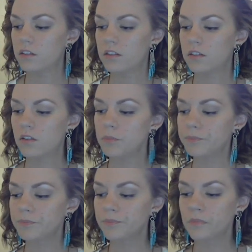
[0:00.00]
So
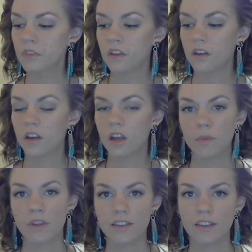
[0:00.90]

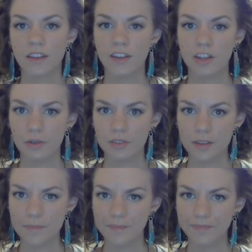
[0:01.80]
I'm going to take a
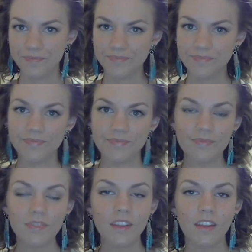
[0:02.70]
Q-tip
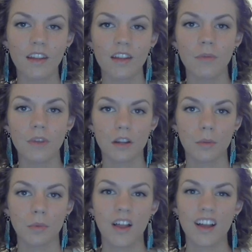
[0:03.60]
and I'm going to
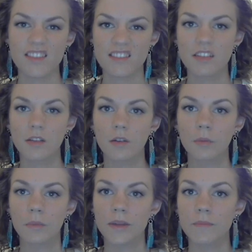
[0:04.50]
apply just a little
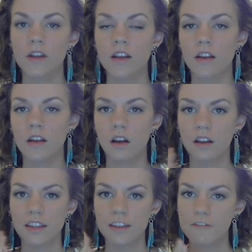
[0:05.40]
bit
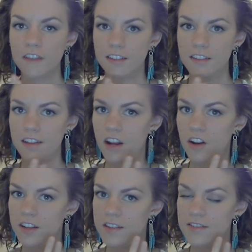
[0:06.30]
on the affected
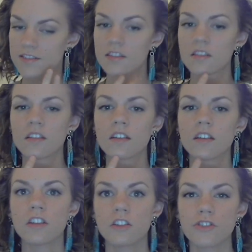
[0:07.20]
areas
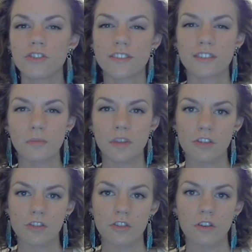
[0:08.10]
just to
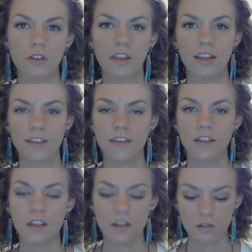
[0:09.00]
make sure, like I
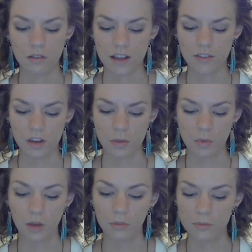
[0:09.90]
said, that you don't have any
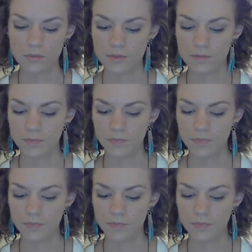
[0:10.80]
problems.